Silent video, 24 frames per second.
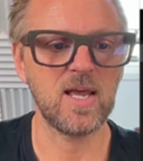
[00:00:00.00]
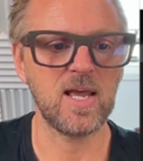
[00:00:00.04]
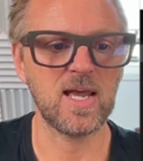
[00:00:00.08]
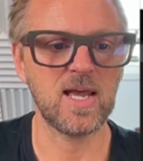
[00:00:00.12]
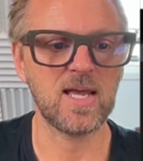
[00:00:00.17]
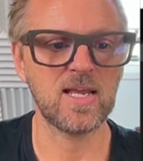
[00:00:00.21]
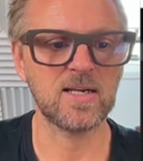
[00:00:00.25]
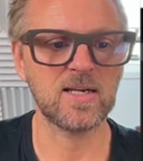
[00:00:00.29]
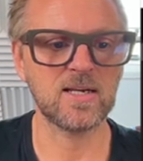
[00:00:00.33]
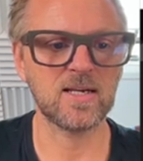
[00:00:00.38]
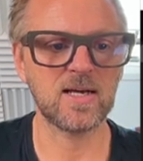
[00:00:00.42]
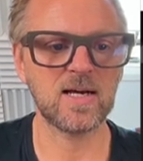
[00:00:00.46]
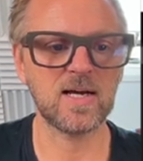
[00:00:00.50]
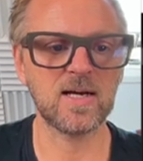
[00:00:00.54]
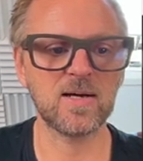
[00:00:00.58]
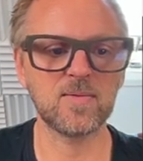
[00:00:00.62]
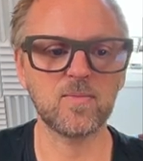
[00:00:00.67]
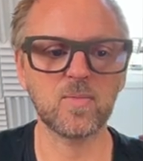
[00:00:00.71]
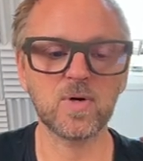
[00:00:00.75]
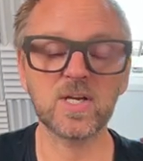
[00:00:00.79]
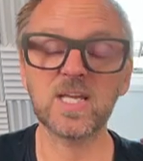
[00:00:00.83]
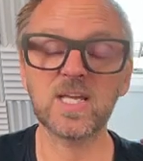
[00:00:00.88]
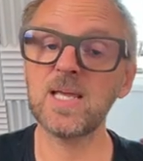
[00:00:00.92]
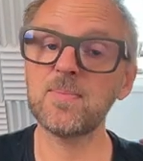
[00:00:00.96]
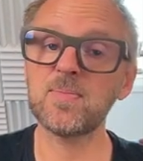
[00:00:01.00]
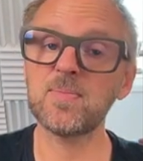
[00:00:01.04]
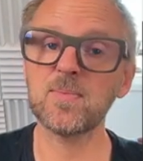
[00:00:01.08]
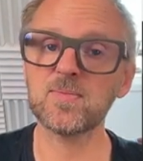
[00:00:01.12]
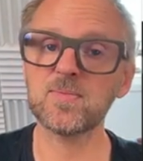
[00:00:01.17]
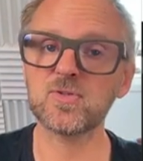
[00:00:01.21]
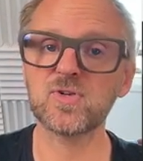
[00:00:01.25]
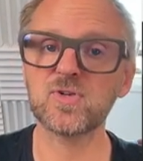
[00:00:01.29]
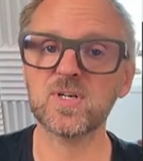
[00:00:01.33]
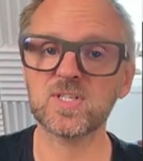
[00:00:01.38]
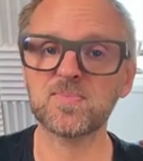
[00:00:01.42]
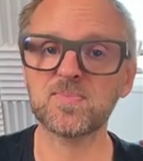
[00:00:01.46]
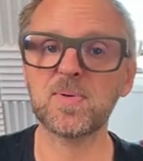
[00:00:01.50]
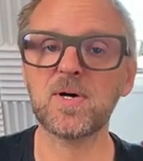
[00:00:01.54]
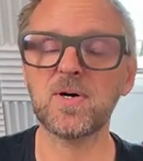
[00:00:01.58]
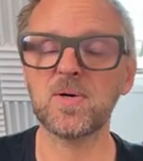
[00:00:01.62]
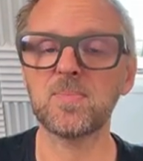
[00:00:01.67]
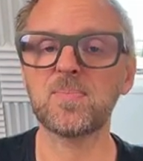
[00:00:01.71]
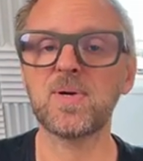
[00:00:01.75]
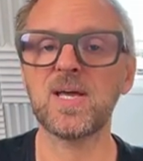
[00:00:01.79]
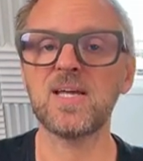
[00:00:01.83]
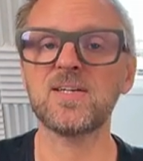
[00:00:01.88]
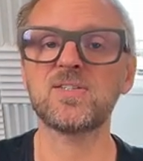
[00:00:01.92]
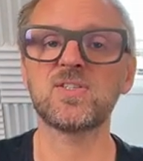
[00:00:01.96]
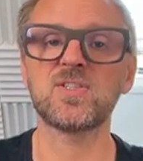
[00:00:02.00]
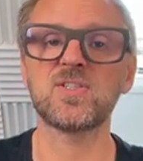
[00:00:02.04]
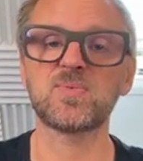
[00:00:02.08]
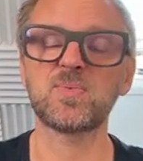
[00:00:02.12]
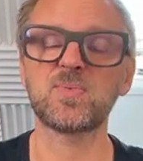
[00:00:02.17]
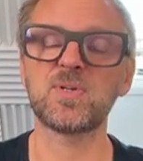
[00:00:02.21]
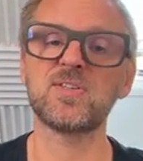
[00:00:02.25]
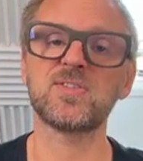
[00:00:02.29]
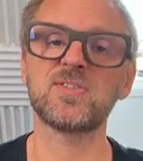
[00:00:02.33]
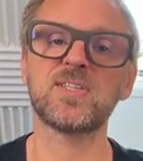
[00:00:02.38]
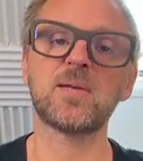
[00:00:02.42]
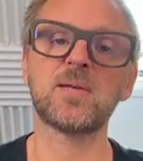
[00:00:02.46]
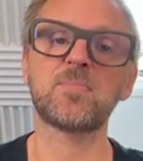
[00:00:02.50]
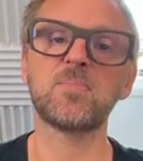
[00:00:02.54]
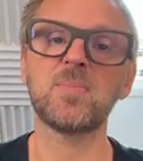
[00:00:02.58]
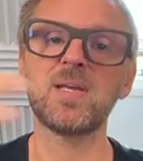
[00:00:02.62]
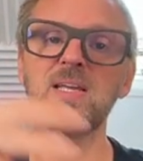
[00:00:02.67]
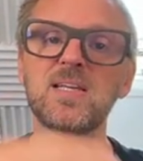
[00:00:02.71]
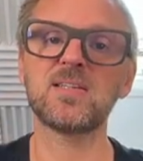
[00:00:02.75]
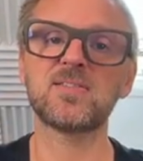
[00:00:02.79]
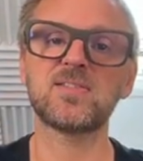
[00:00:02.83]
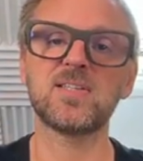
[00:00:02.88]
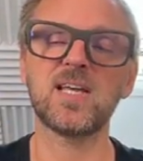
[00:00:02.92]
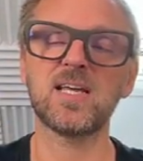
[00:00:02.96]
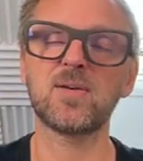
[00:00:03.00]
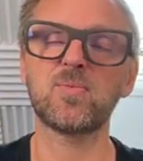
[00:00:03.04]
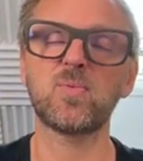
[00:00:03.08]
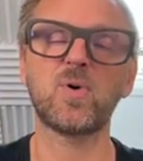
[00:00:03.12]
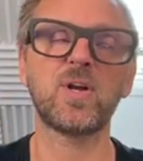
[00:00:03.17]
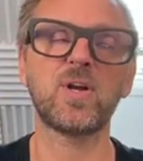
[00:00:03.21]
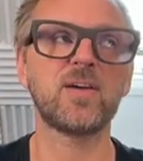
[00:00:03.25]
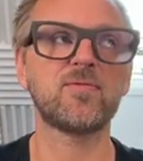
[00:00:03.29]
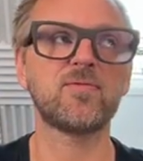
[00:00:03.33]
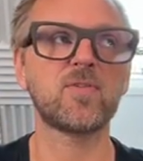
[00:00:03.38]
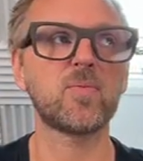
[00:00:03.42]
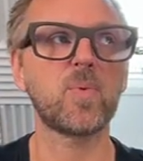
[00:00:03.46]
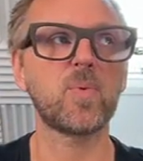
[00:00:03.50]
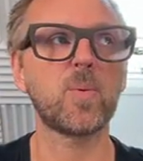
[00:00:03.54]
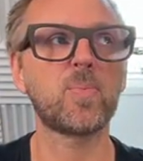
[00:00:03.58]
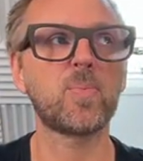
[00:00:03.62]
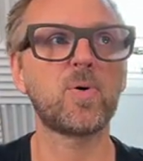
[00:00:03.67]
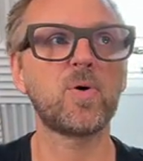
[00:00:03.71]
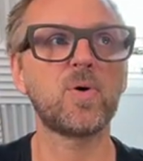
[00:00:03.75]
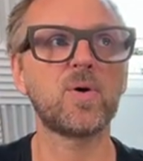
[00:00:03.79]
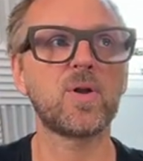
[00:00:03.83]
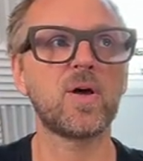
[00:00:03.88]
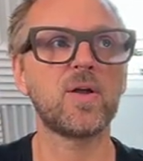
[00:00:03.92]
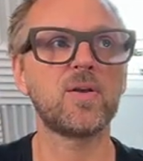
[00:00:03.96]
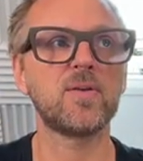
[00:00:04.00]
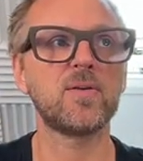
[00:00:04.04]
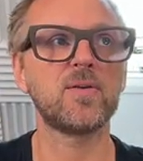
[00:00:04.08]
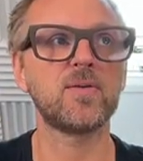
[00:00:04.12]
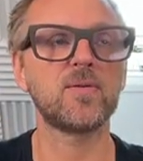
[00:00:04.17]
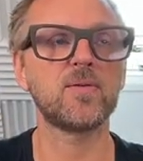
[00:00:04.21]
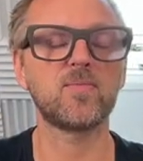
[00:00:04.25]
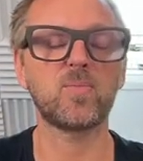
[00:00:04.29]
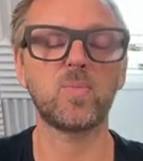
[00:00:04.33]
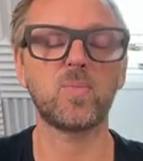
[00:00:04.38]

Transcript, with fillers: And uh, we keep them transparent pages because that means that whatever we put on,